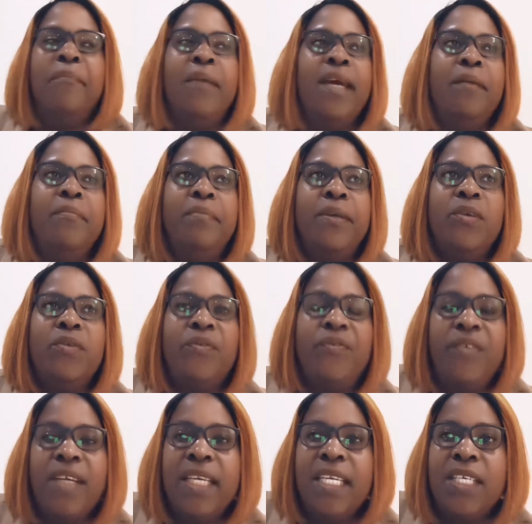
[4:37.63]
maybe you
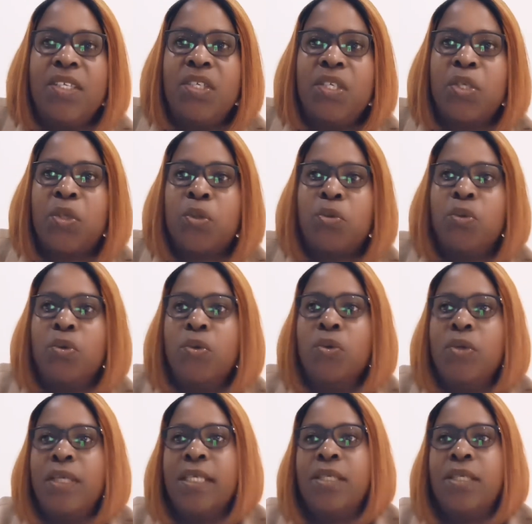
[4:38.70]
finished the school